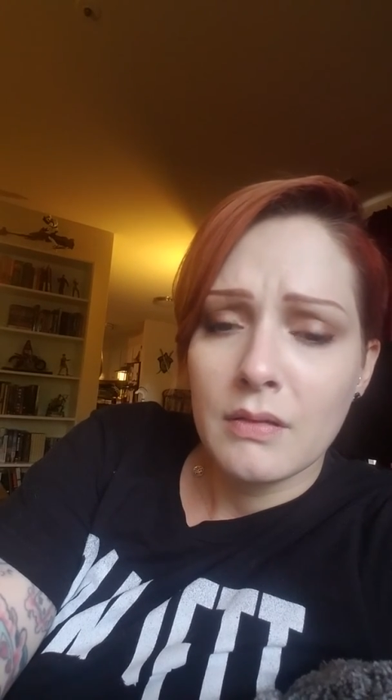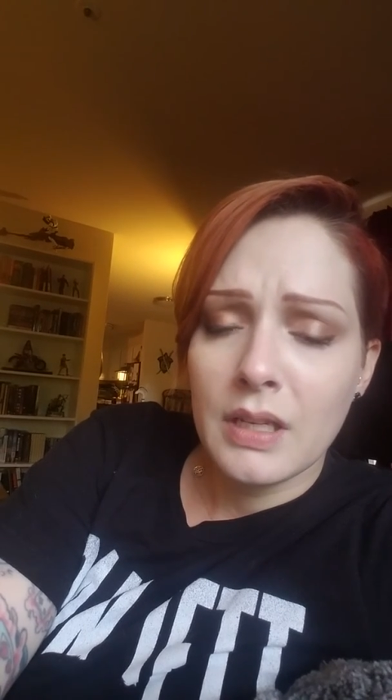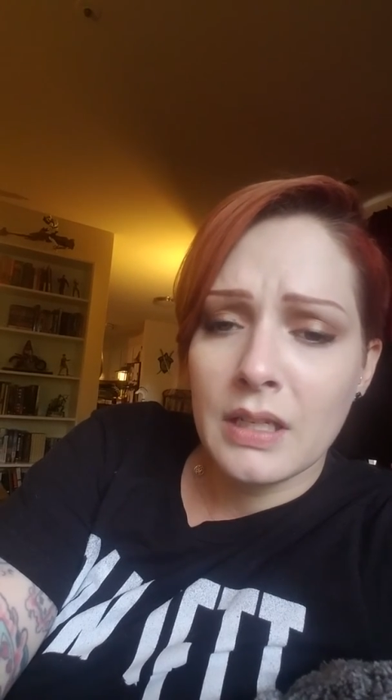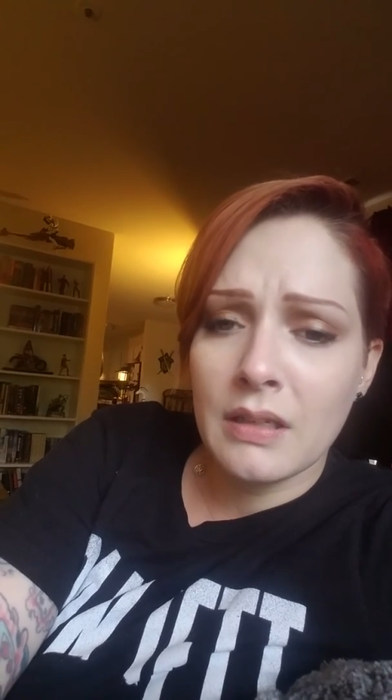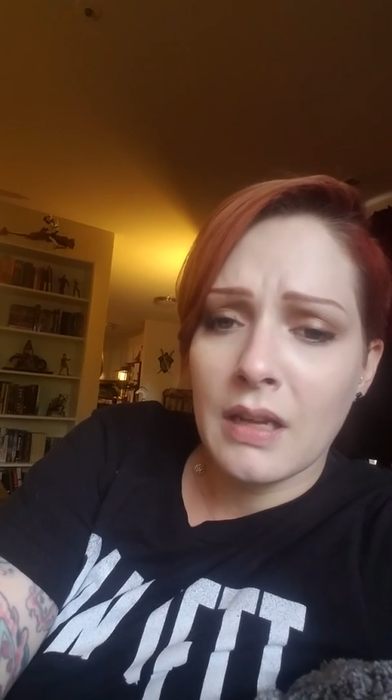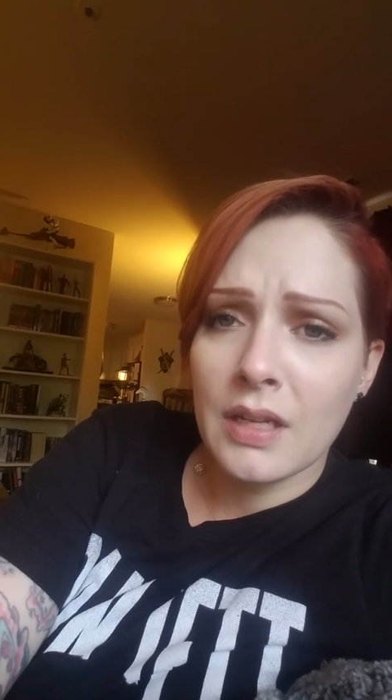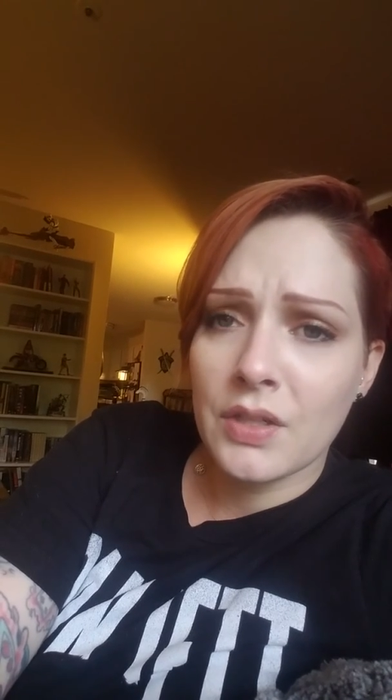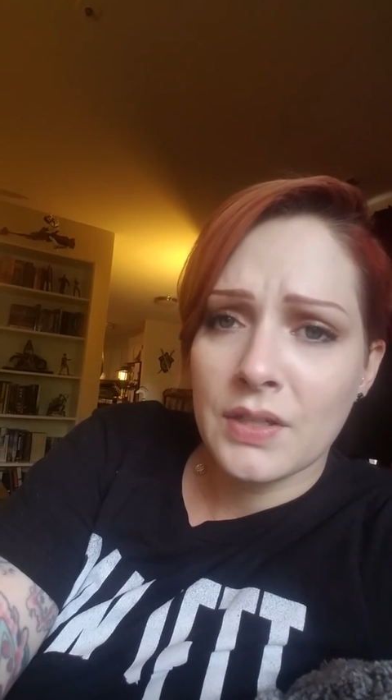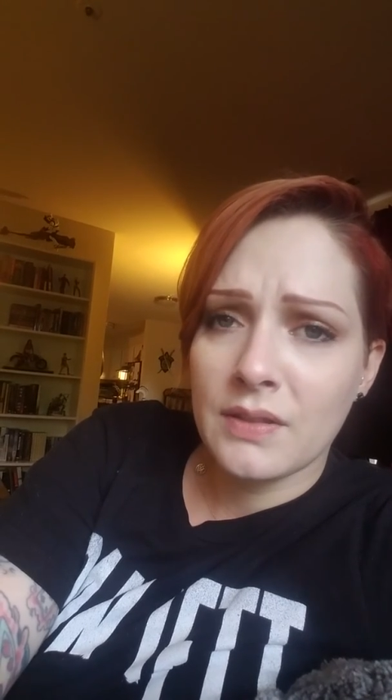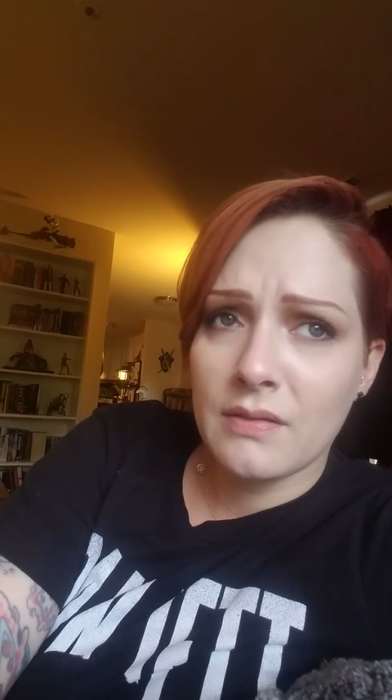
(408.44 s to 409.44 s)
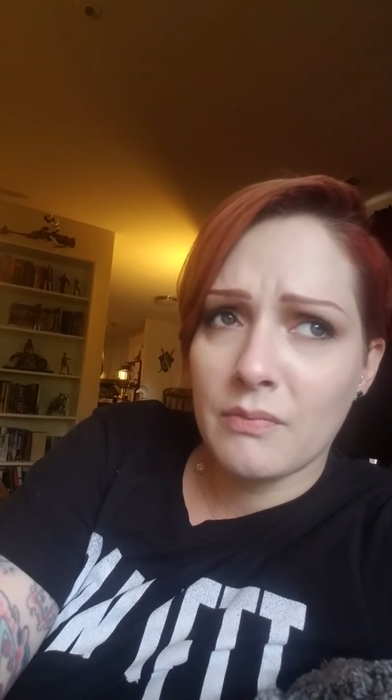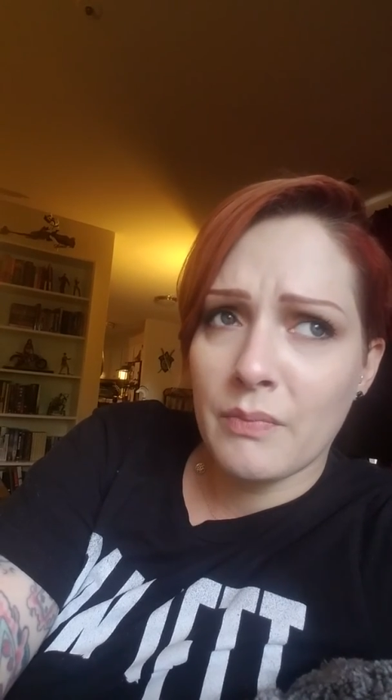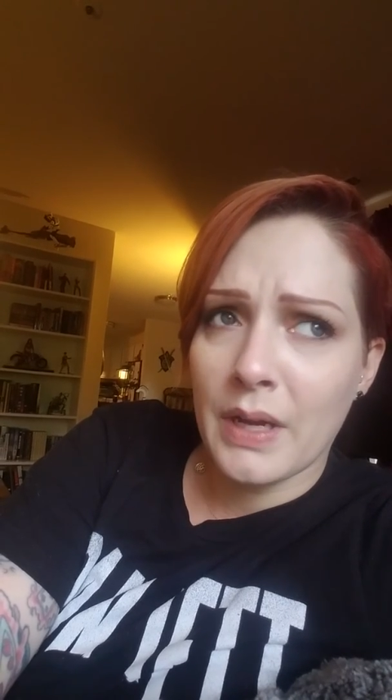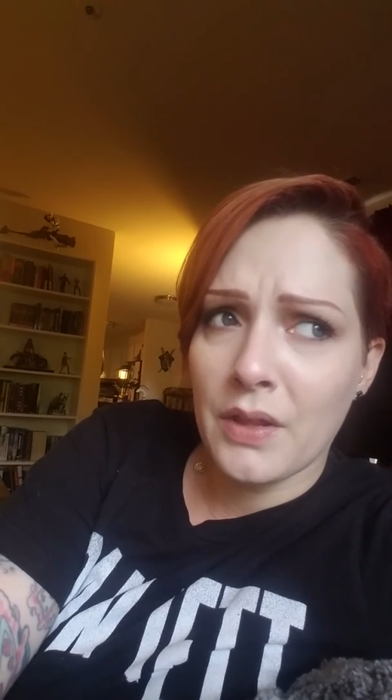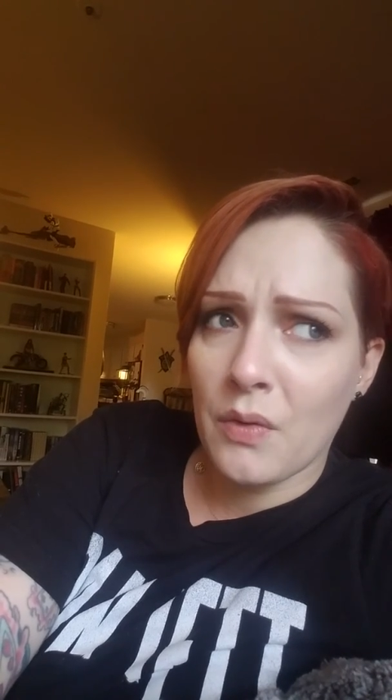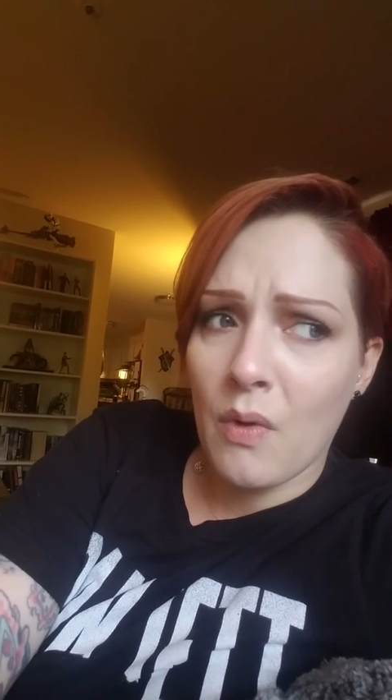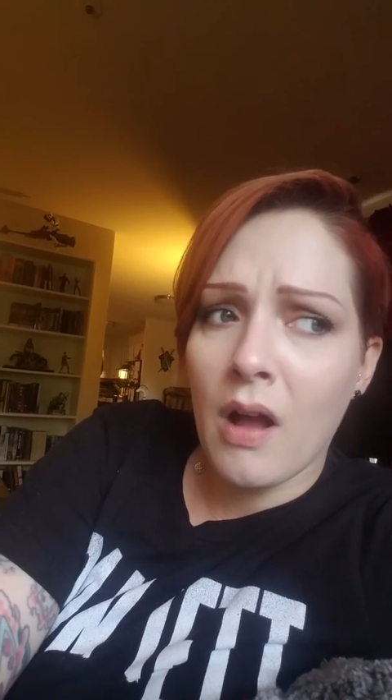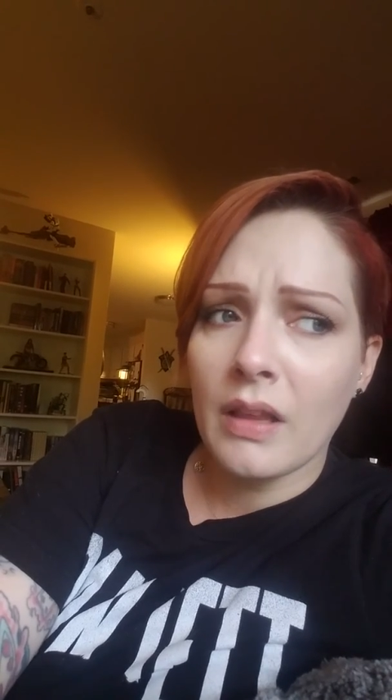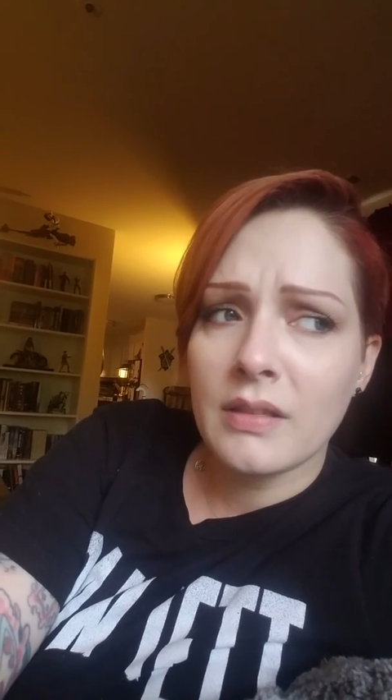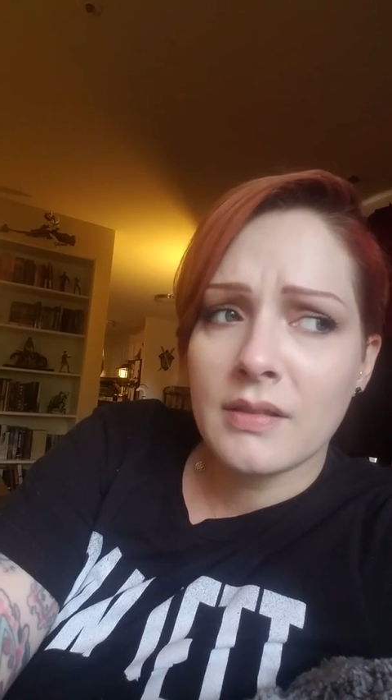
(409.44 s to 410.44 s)
And not just by their
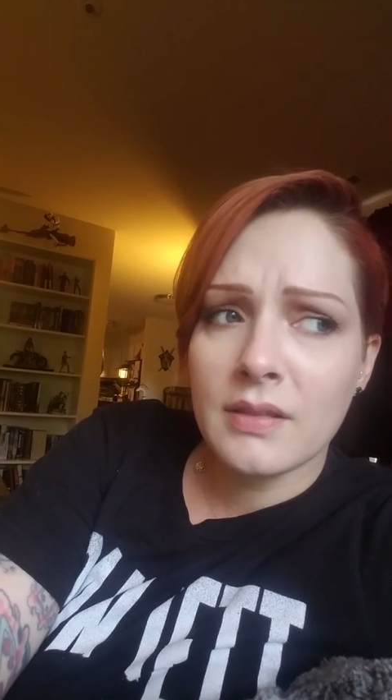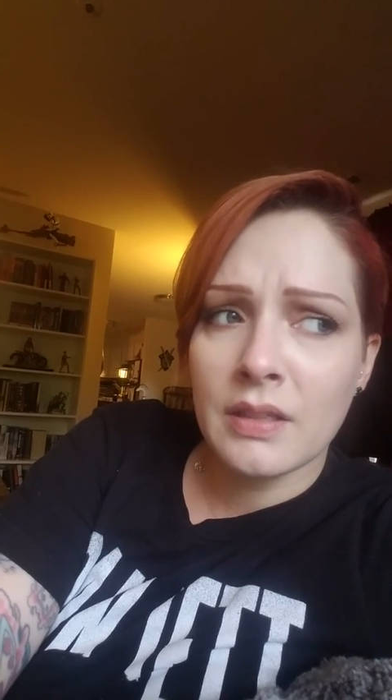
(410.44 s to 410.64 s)
wallets,